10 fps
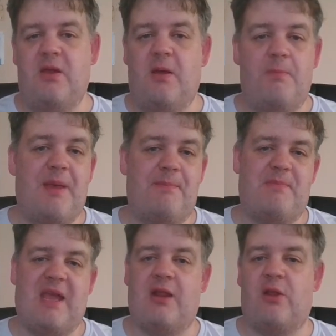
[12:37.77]
That
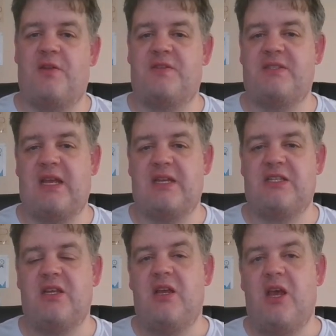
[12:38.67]
made a lot of sense,
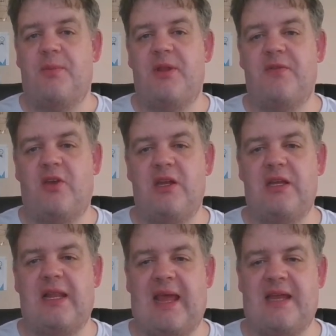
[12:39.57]
but I'm kind of
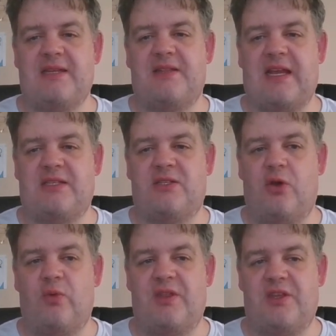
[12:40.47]
glad that that's not
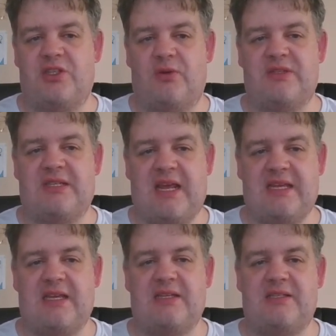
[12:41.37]
where the show is
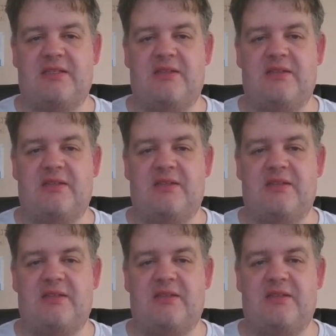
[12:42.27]
taking us.